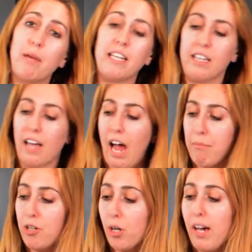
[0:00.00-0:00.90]
baking,
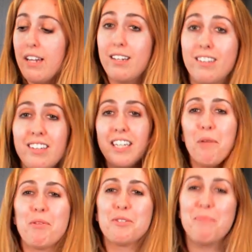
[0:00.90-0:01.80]
I'm gonna go ahead and clean
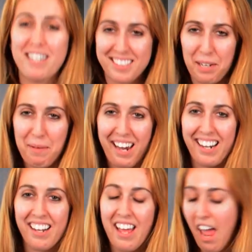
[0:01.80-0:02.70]
up this mess I
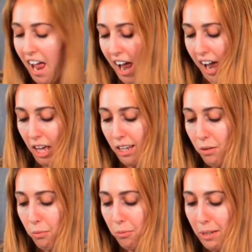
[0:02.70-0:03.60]
made,
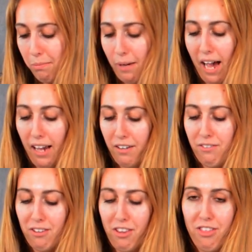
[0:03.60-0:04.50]
and we'll meet back
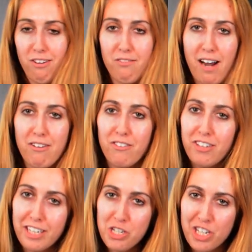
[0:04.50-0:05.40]
for the 3rd round of
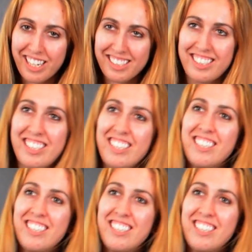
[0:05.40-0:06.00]
cooking sheets.